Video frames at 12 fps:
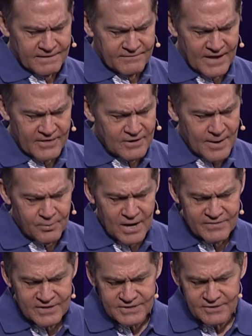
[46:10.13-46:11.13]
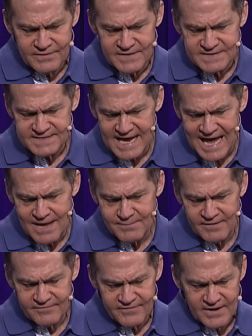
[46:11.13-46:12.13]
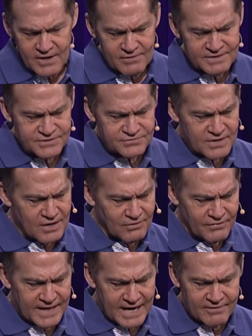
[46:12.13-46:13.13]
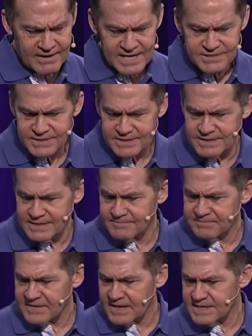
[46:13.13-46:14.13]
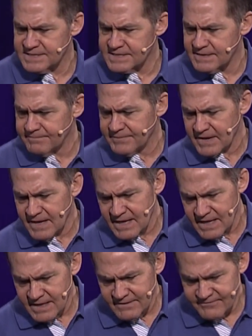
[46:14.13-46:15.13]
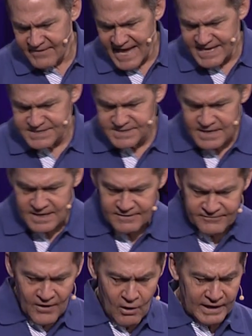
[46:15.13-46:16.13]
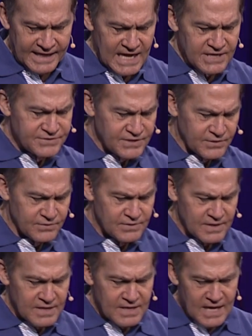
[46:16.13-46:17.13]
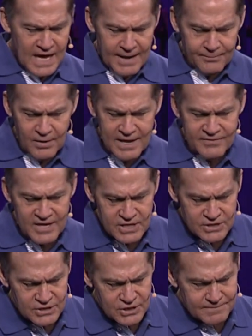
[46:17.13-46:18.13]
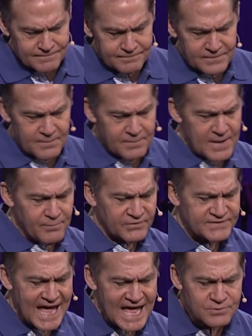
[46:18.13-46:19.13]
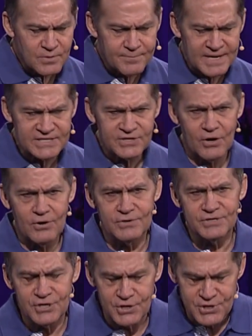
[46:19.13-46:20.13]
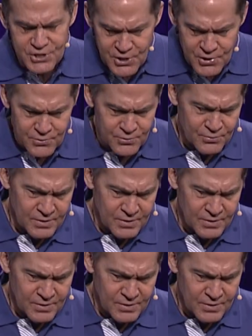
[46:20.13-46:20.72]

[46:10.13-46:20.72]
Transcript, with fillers: Father, I pray that during this time of fear and struggle that our nation is fast falling into, I pray that people's eyes would be turned to you